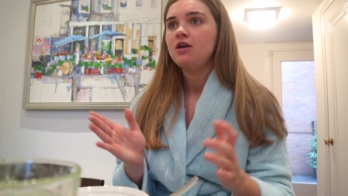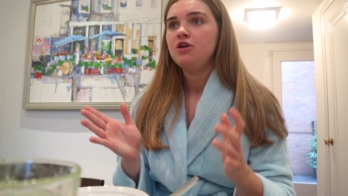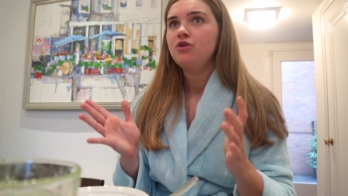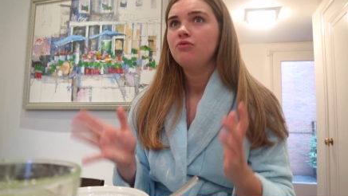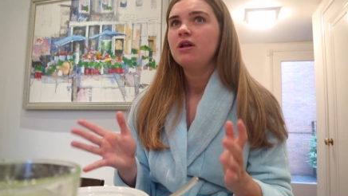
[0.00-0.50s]

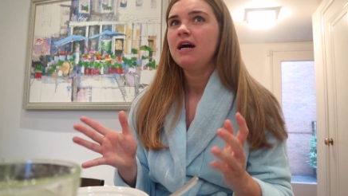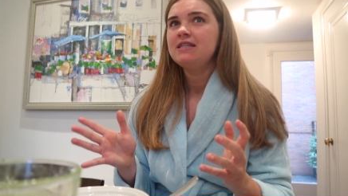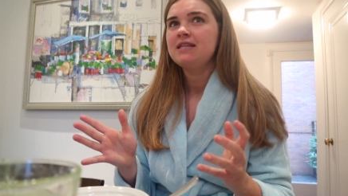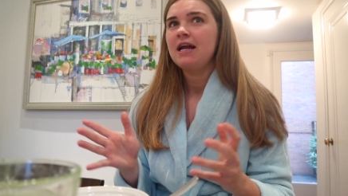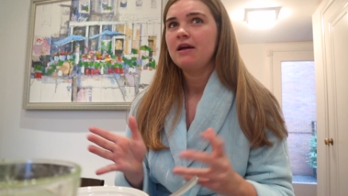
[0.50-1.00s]
you
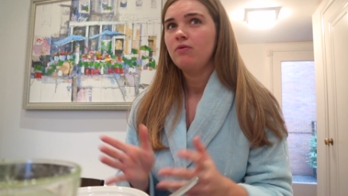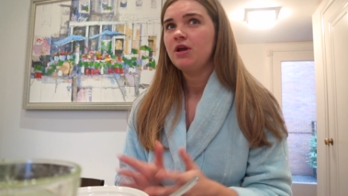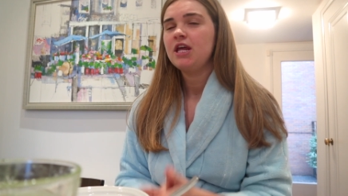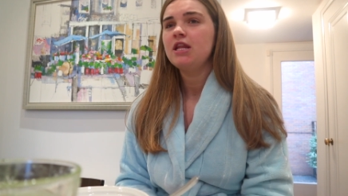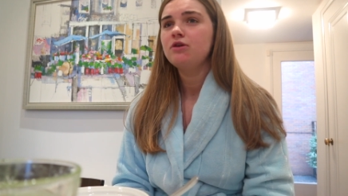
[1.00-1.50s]
realize that
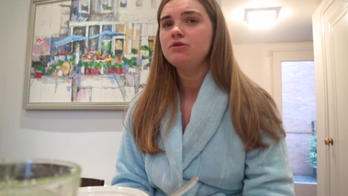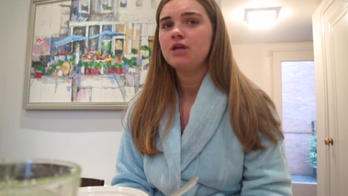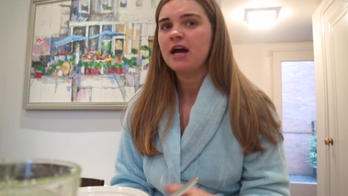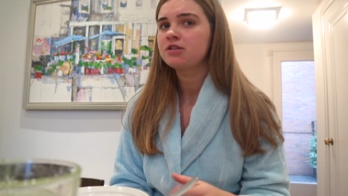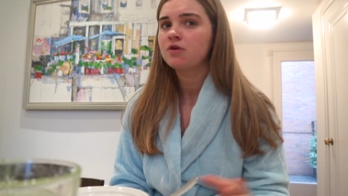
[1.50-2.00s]
within those
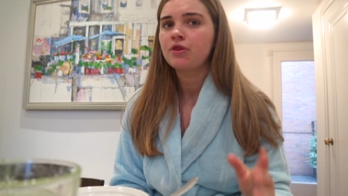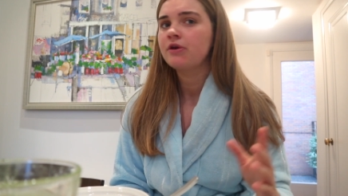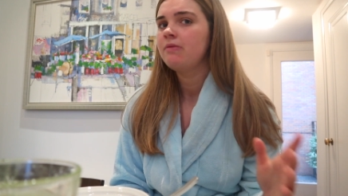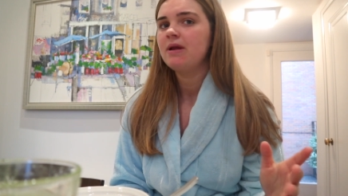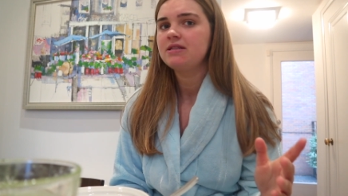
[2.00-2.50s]
extra
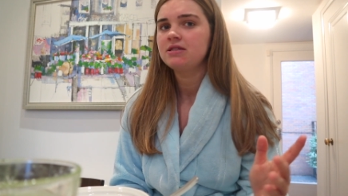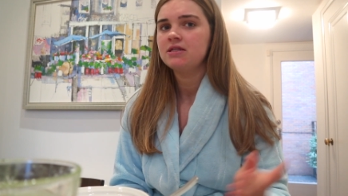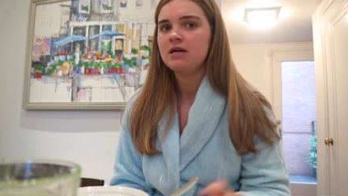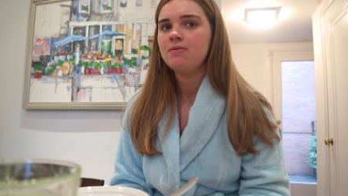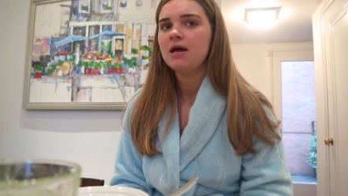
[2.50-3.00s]
30 minutes of
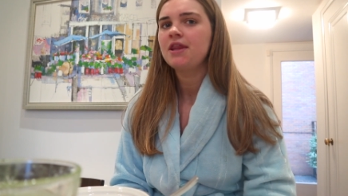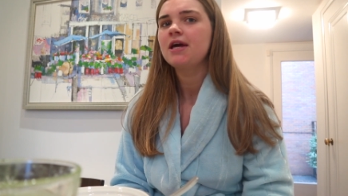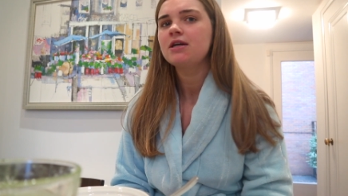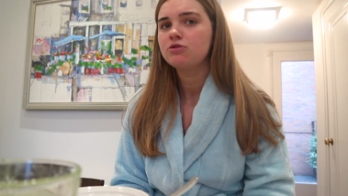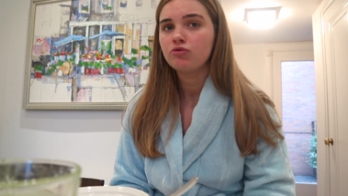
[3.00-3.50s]
sleep
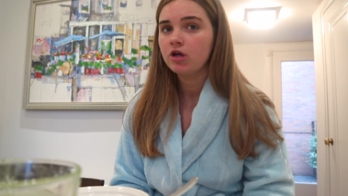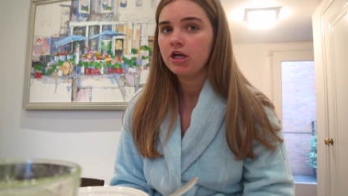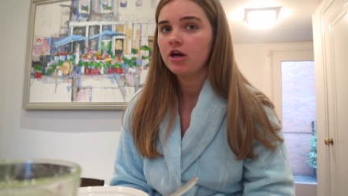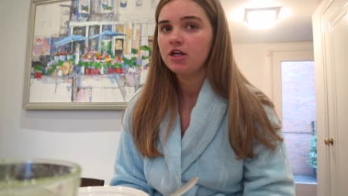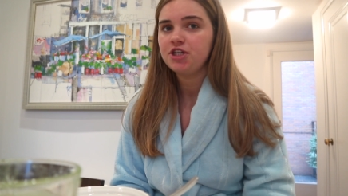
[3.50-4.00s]
nothing is really
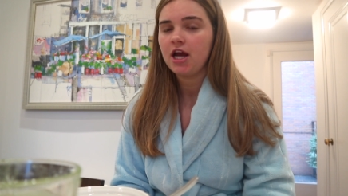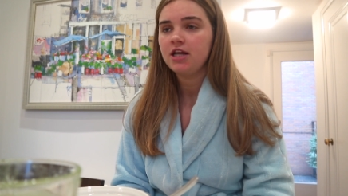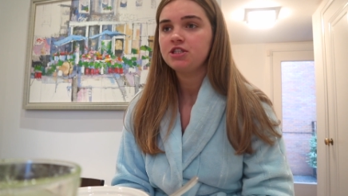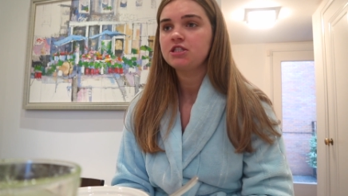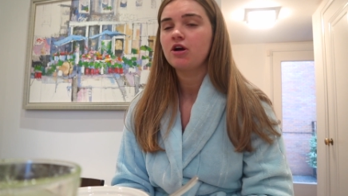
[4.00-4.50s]
going to
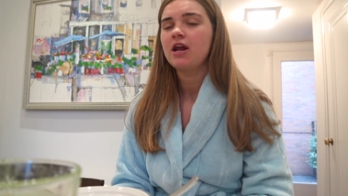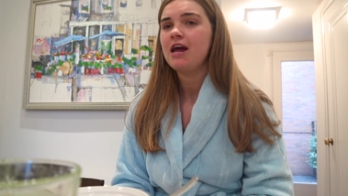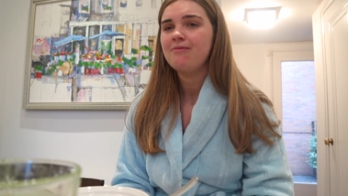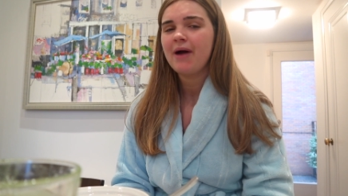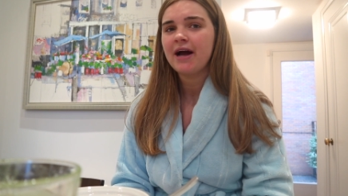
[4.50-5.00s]
change it's not going
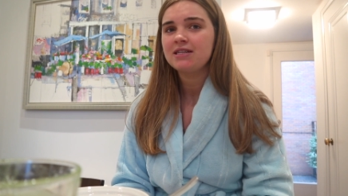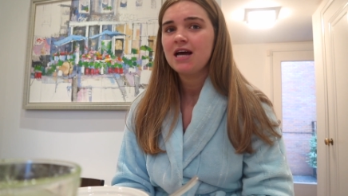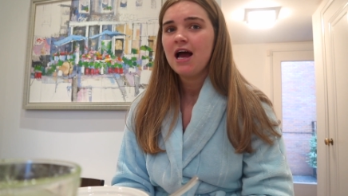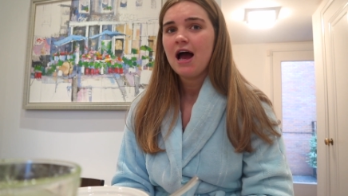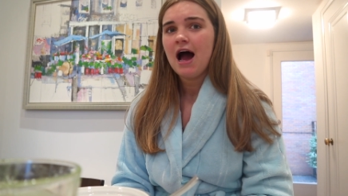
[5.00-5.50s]
to impact
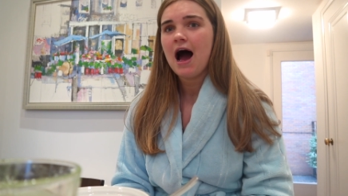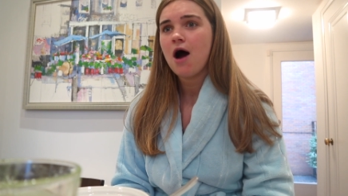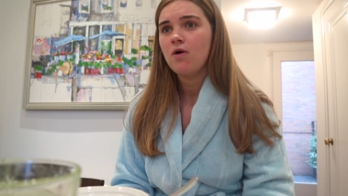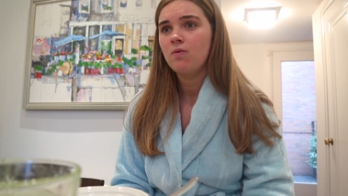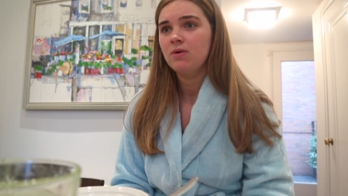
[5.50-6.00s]

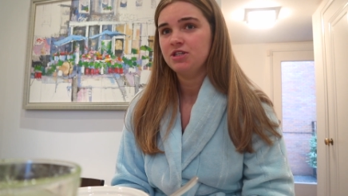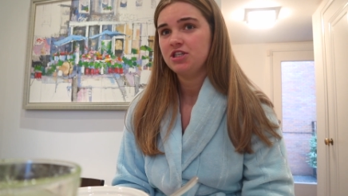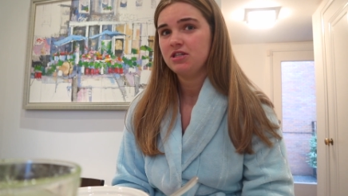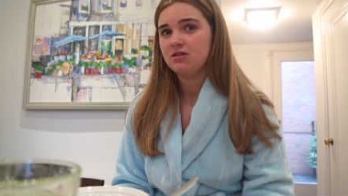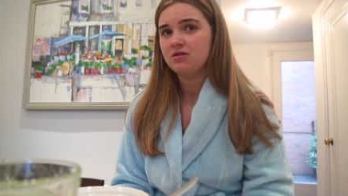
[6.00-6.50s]
how
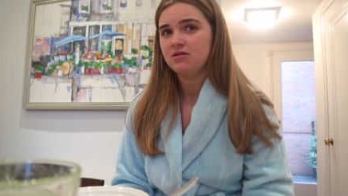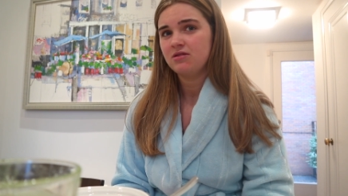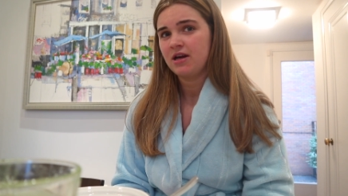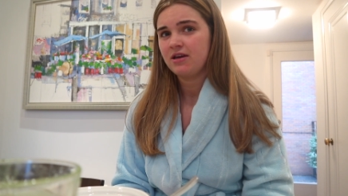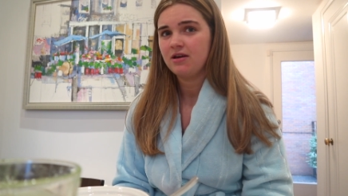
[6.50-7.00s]
much
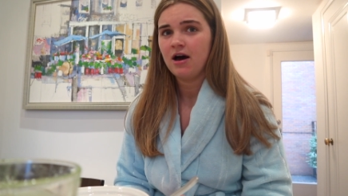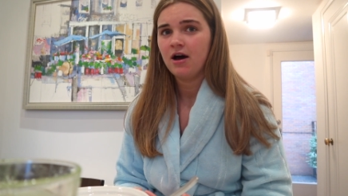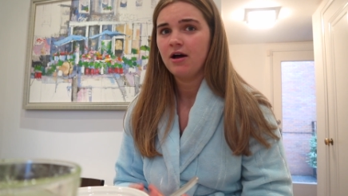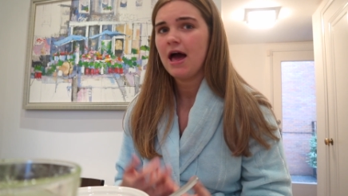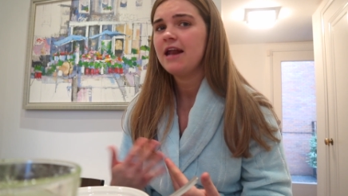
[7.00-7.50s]
like
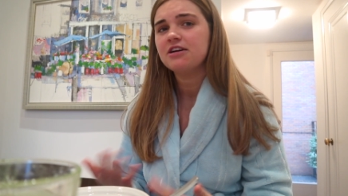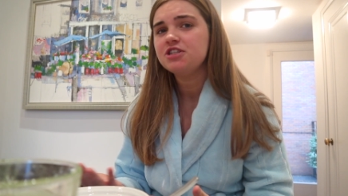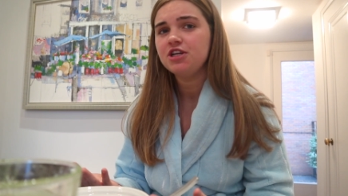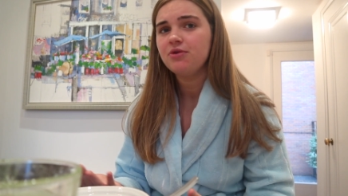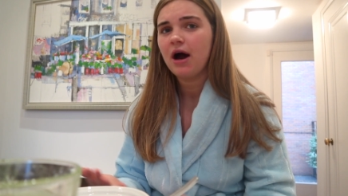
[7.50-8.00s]
uh,
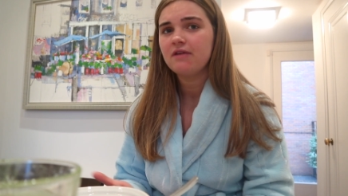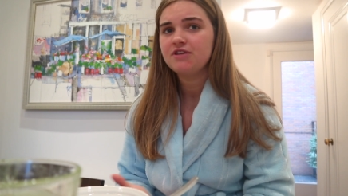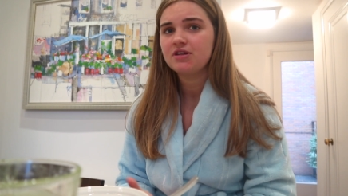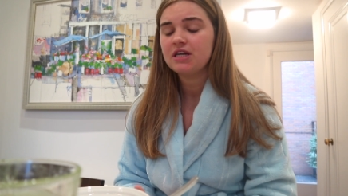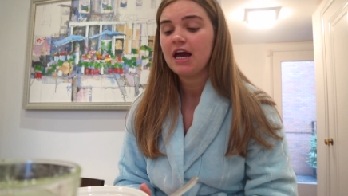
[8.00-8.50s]
energy you have
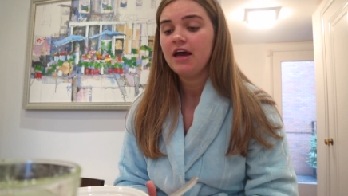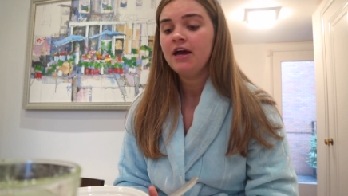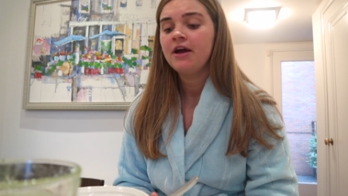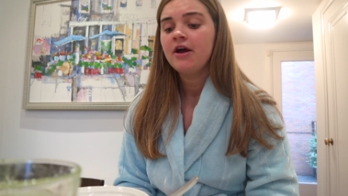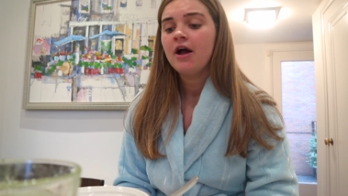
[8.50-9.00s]
during the
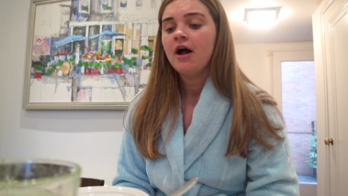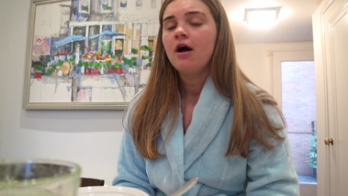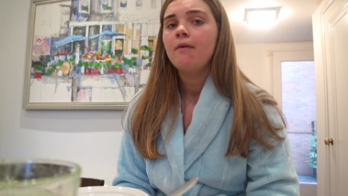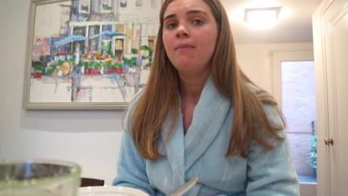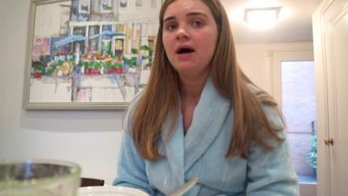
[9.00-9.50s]
day
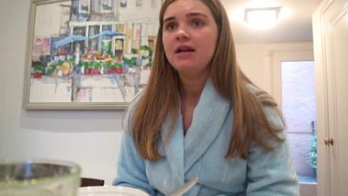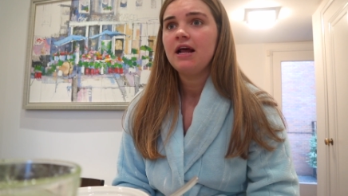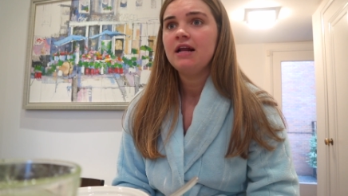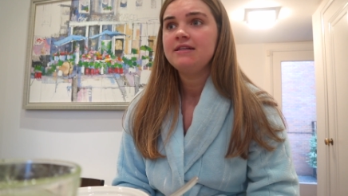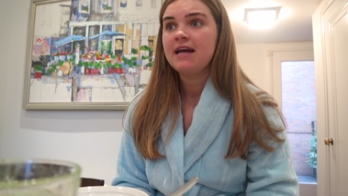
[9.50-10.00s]

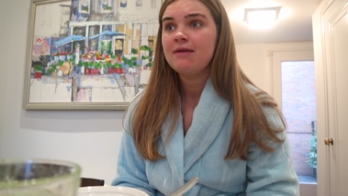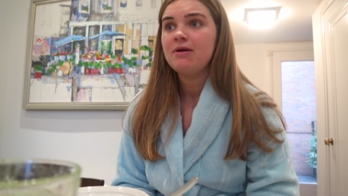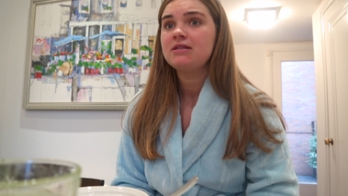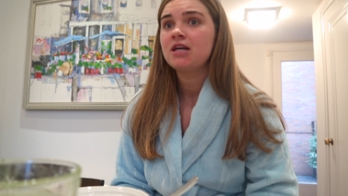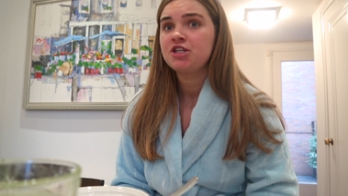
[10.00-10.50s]
but it can
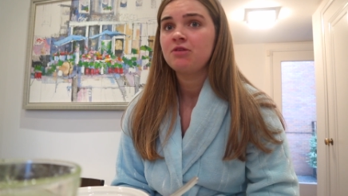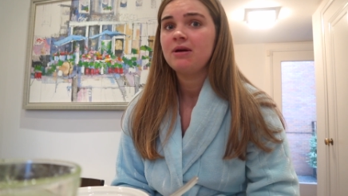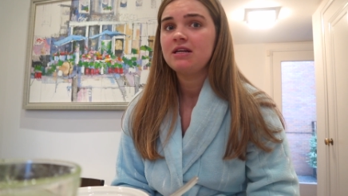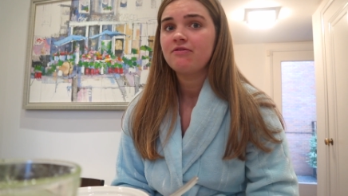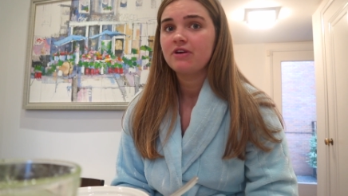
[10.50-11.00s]
make such a
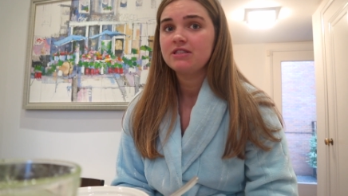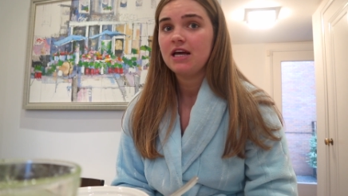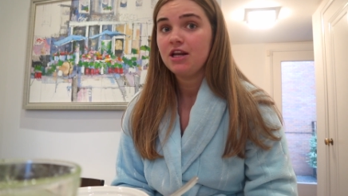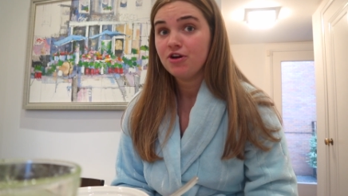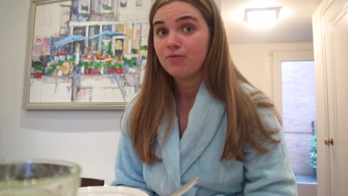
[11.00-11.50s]
big difference
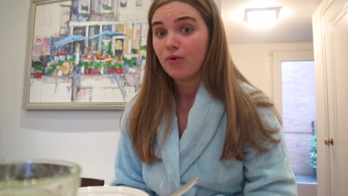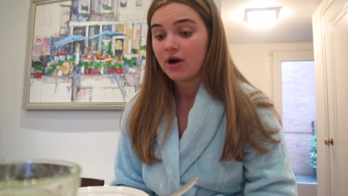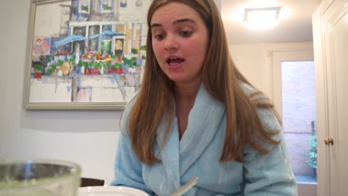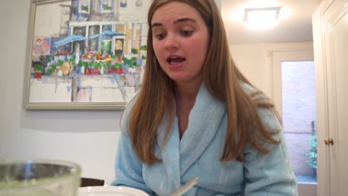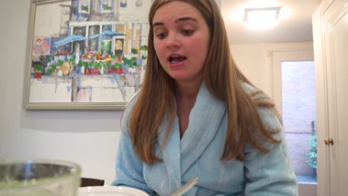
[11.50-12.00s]
in your
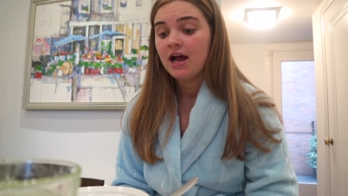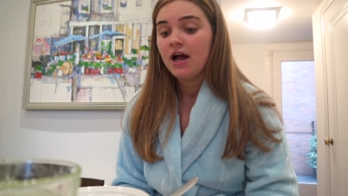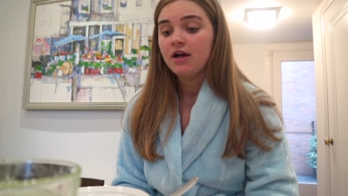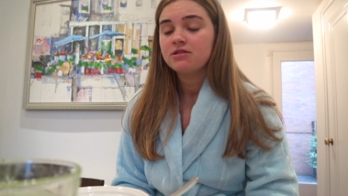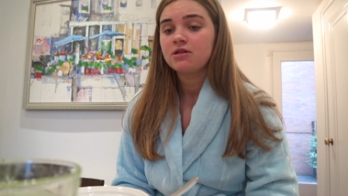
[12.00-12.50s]
morning
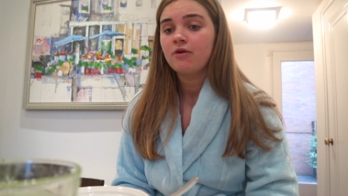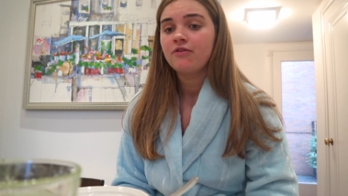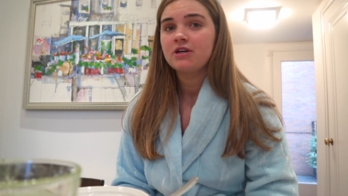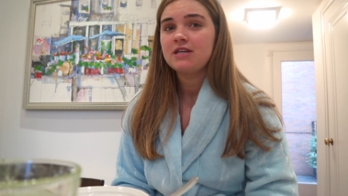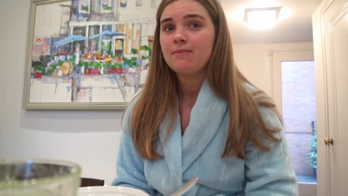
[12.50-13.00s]
so
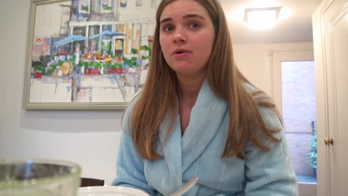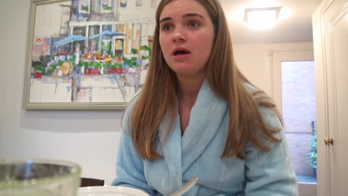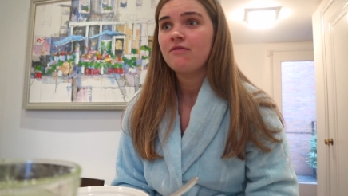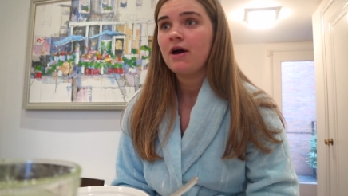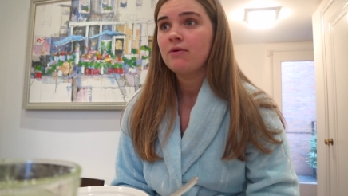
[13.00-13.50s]
for example
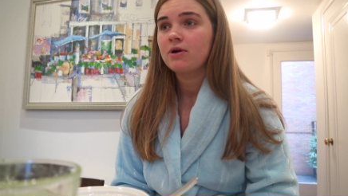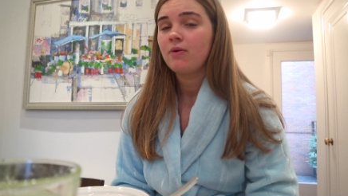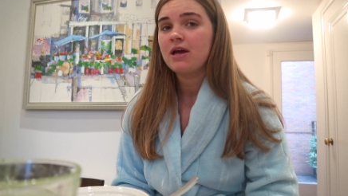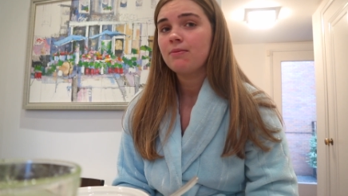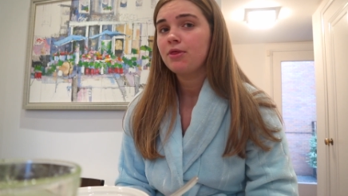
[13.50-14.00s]
if i were to
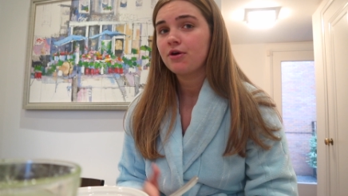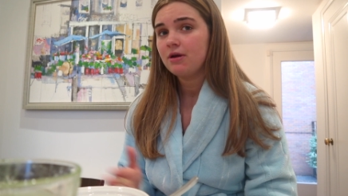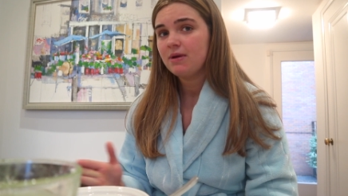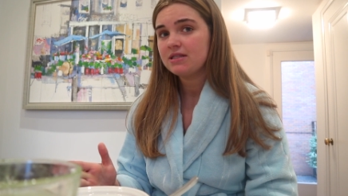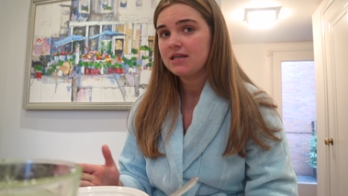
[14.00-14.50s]
wake up at
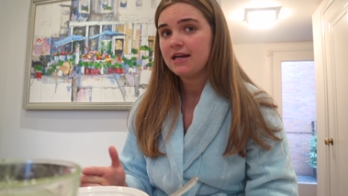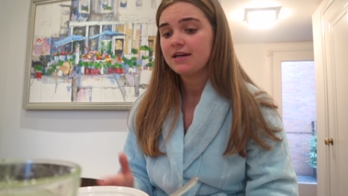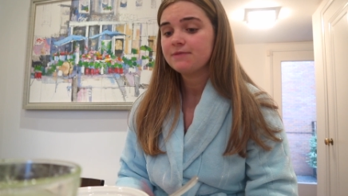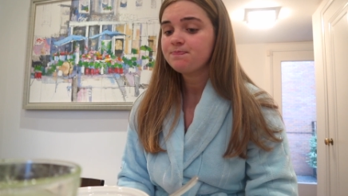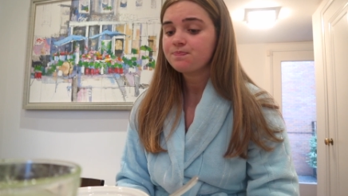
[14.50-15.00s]
30 minutes
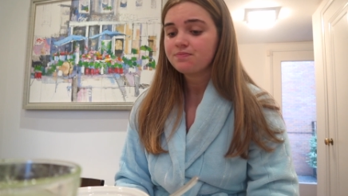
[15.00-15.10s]
later